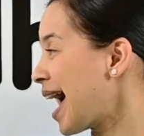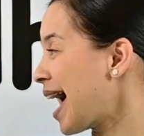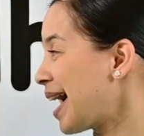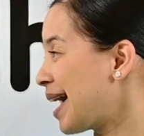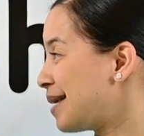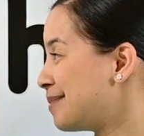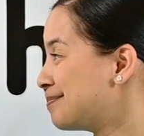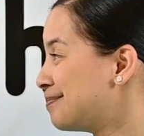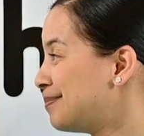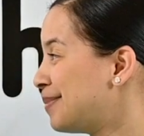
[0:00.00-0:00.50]

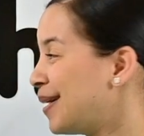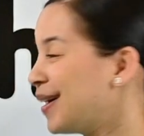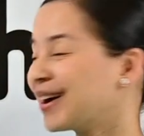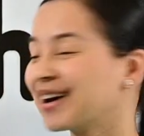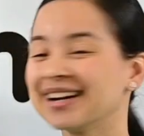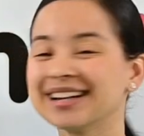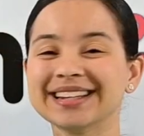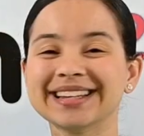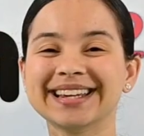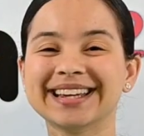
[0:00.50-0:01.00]
and
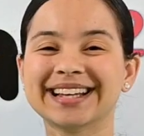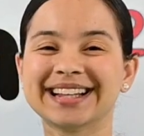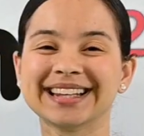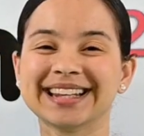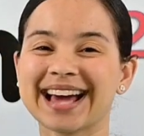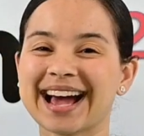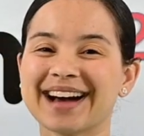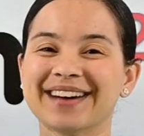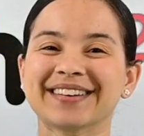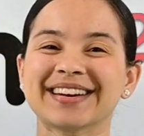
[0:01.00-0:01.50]
partly
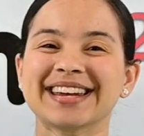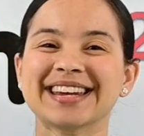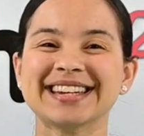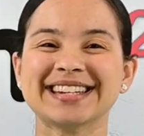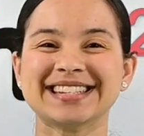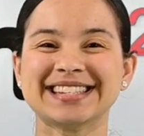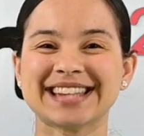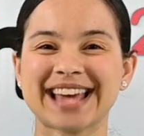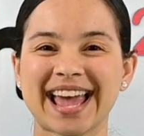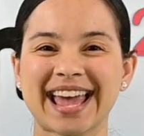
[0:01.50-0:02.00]

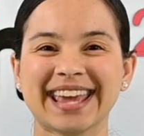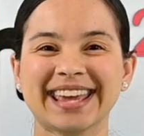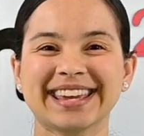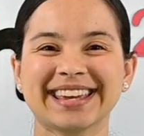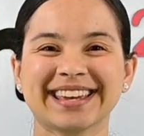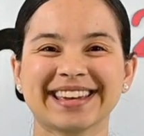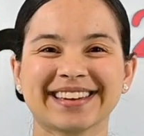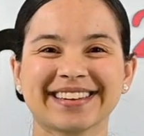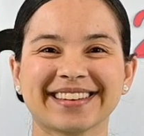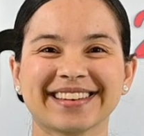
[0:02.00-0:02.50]
cloudy day.